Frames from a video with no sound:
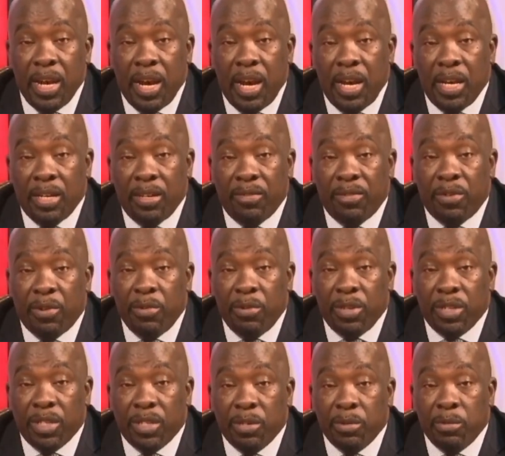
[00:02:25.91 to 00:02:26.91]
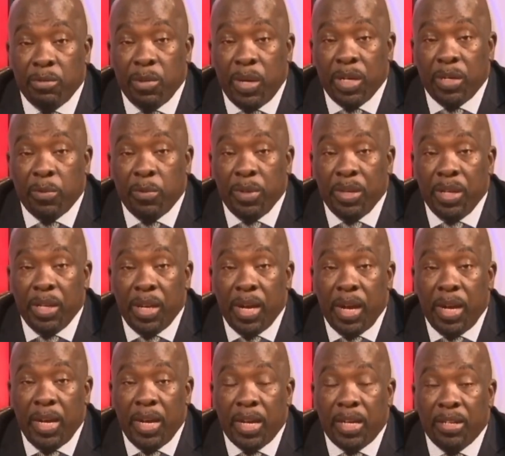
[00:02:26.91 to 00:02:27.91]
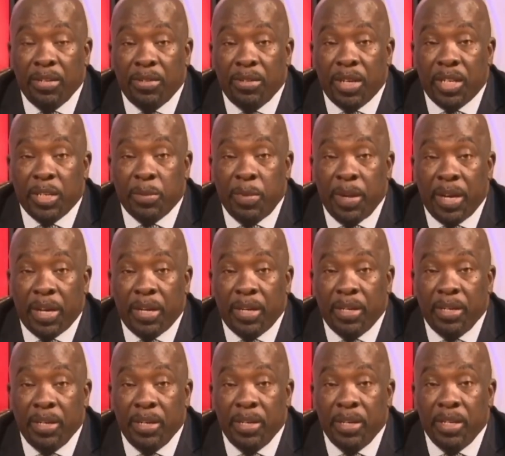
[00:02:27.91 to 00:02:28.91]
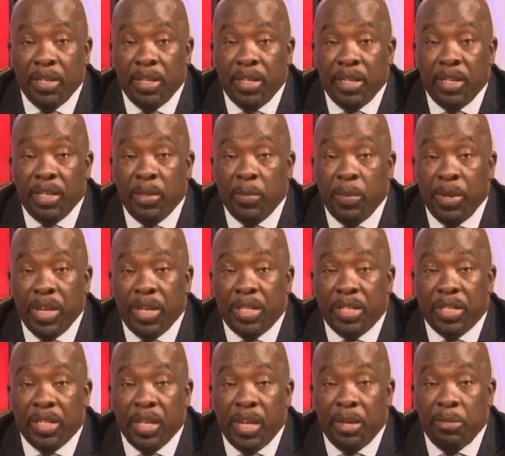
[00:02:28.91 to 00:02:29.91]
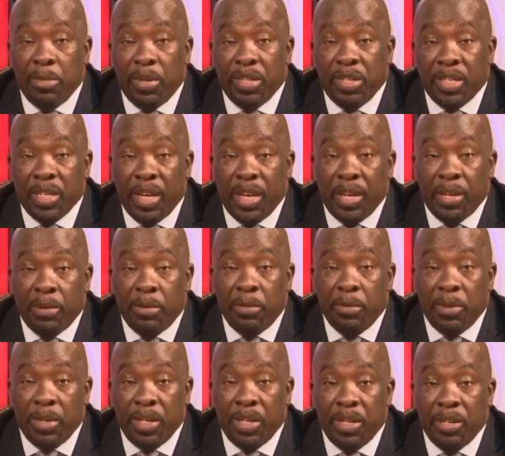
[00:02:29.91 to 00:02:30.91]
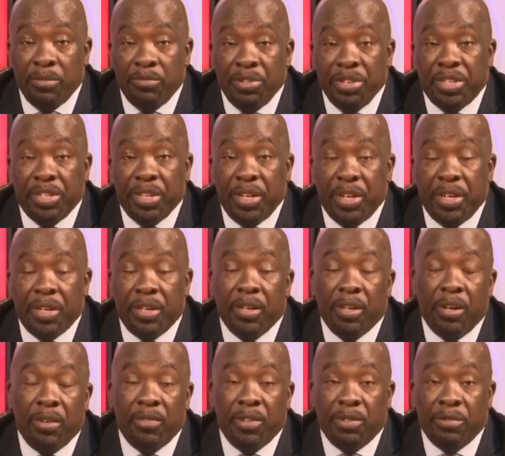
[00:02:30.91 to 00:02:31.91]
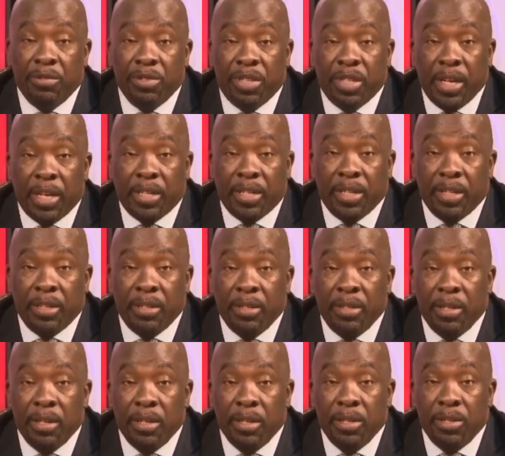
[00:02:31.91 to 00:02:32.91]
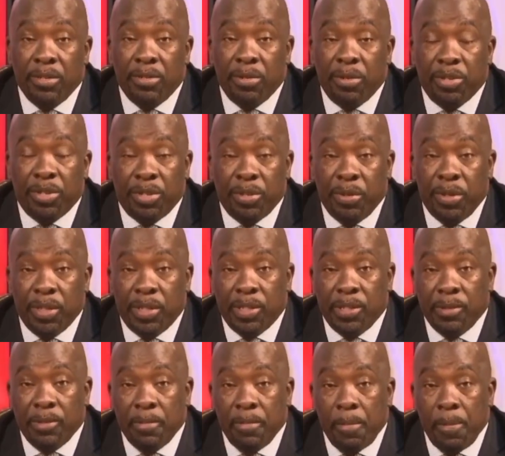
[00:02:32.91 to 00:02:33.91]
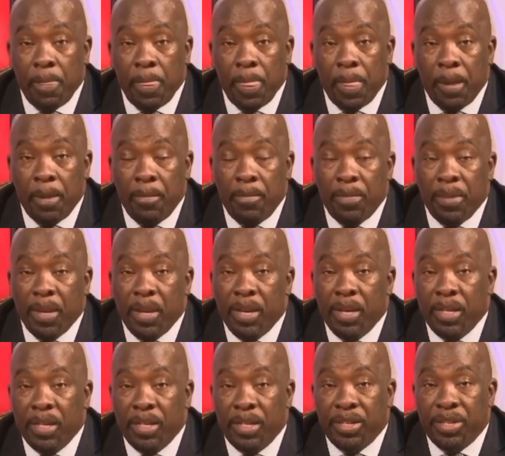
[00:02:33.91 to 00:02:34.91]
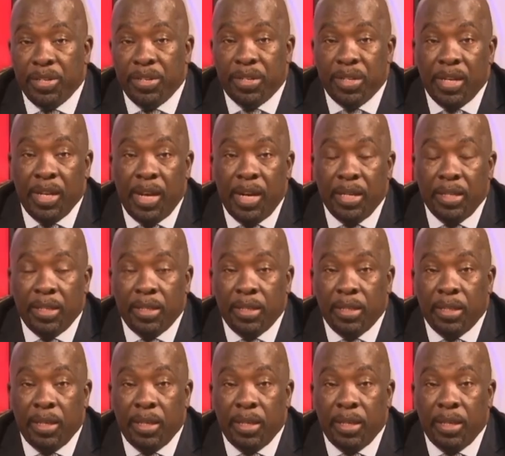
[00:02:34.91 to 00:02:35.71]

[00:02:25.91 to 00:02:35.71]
and, of course, what we are likely to expect in the weeks and months ahead with the return of the cruise sector to our shores. In addition to that,